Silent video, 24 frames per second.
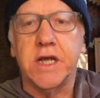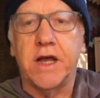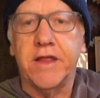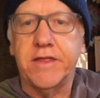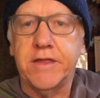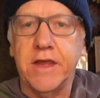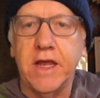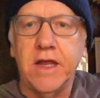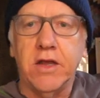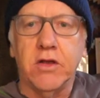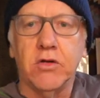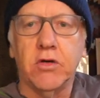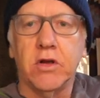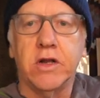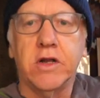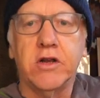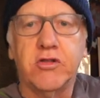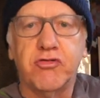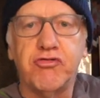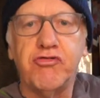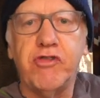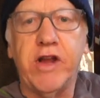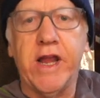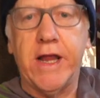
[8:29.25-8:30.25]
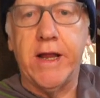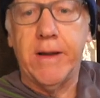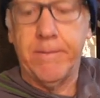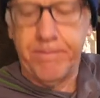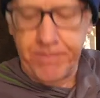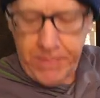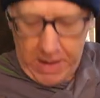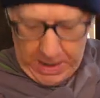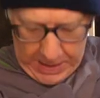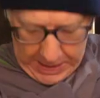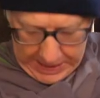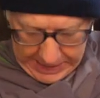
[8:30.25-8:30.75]
I think you'll agree
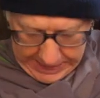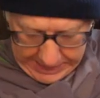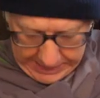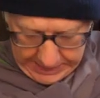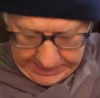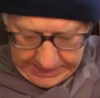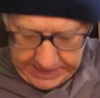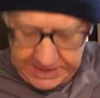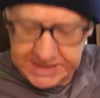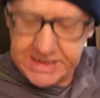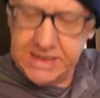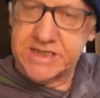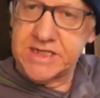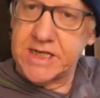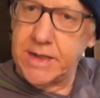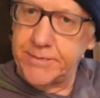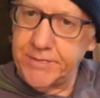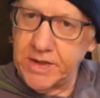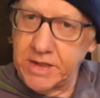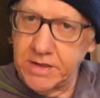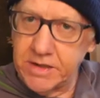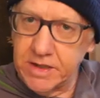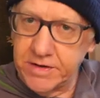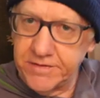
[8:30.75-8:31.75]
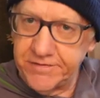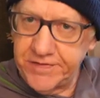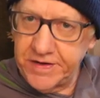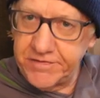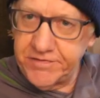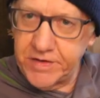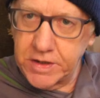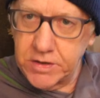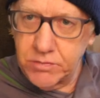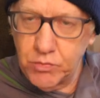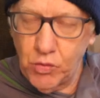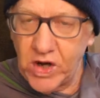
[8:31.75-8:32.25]
this is something that
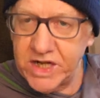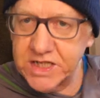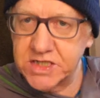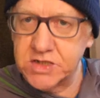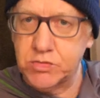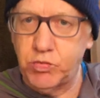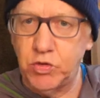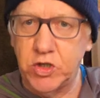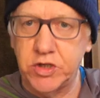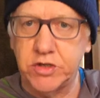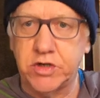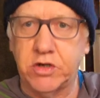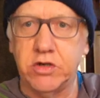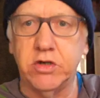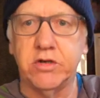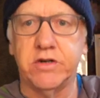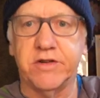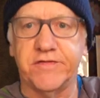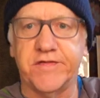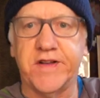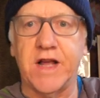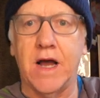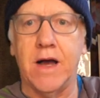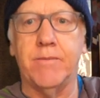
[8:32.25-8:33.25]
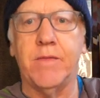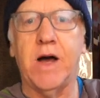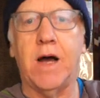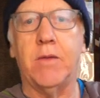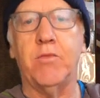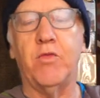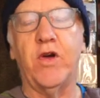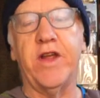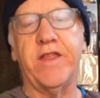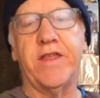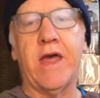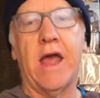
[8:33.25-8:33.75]
Vivian Westwood could have come
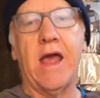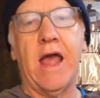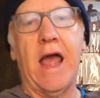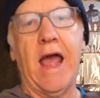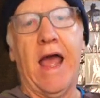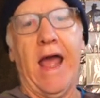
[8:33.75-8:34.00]
up with